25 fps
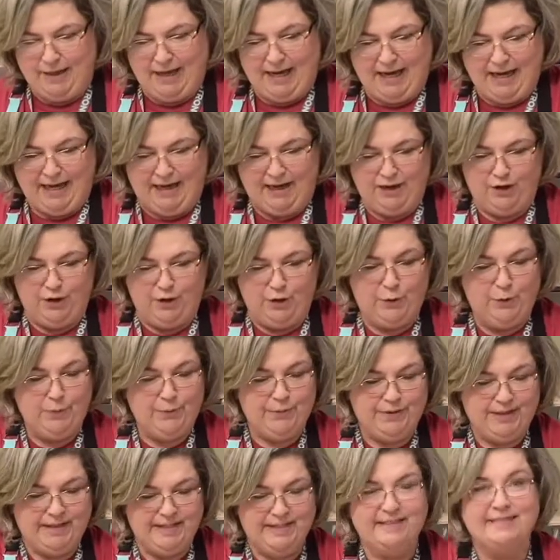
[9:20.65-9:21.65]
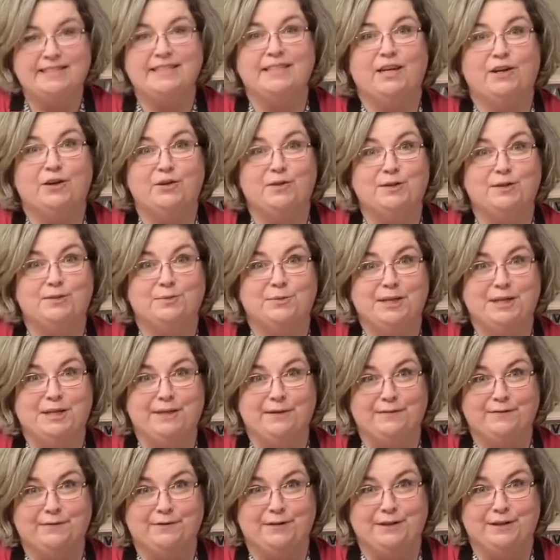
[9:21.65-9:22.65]
I hope this goes
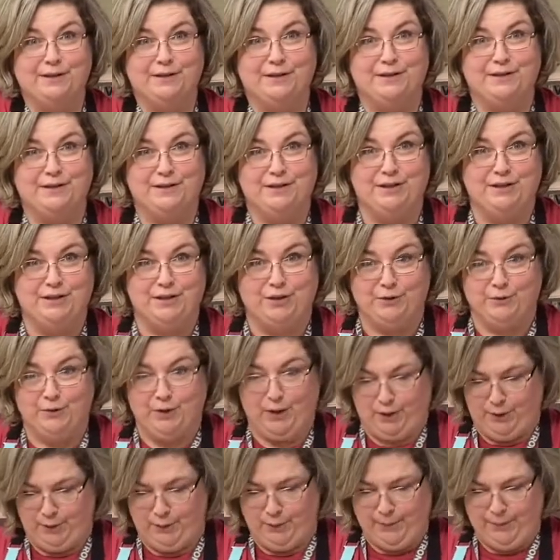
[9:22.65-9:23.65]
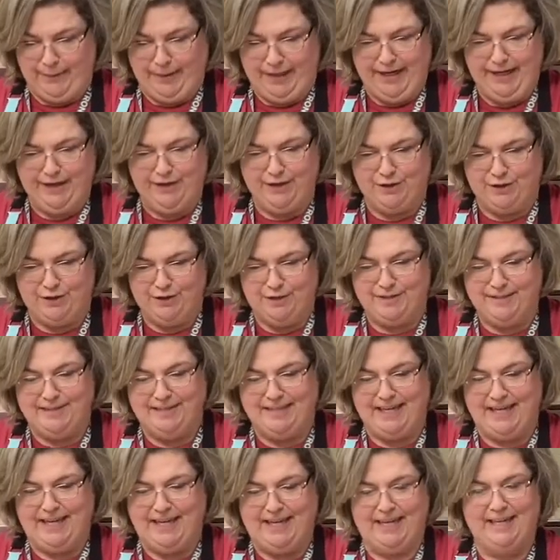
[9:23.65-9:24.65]
well for you home
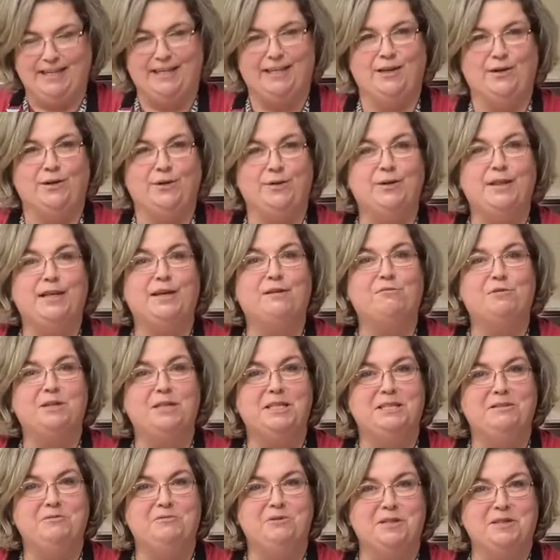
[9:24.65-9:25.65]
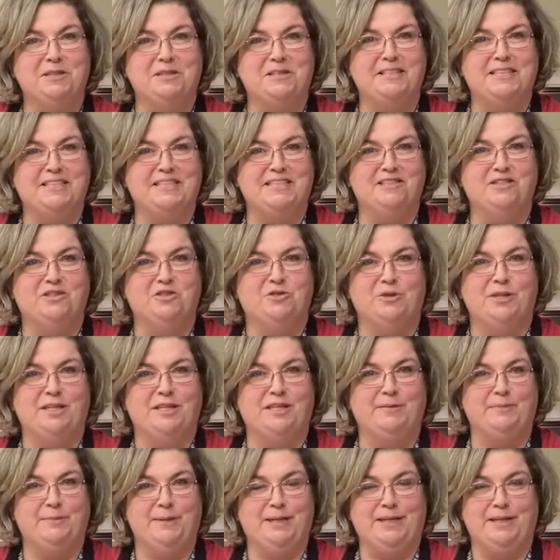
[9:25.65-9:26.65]
bakers. I know that we will enjoy
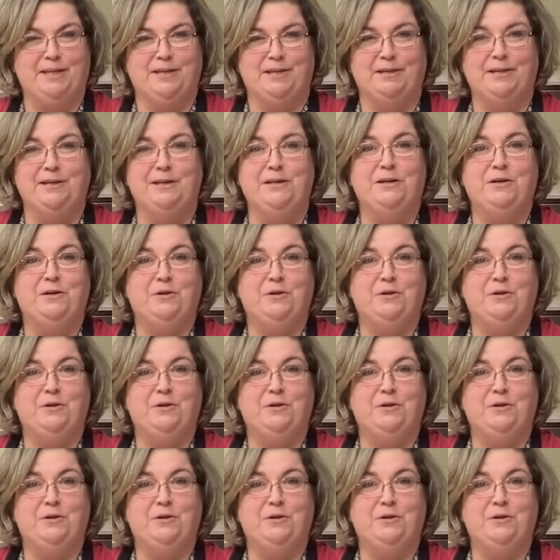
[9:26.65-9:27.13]
them here.